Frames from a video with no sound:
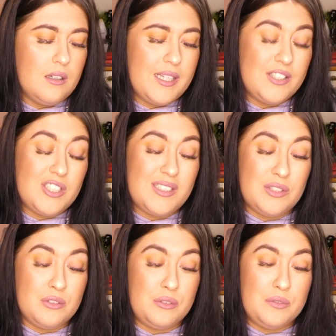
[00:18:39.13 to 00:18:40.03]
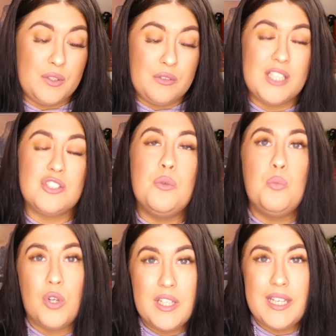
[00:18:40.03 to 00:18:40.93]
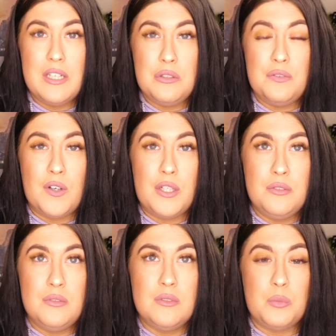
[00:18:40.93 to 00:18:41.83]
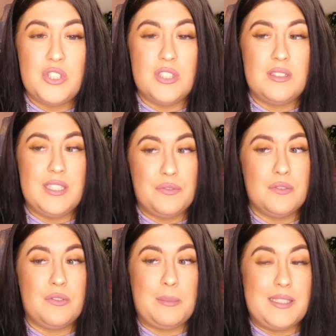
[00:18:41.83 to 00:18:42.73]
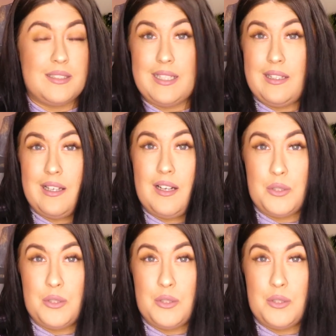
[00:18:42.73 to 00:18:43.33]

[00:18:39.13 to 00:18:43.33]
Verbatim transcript: I actually need a new phone. I don't want to get a new phone, which is different for me to say that.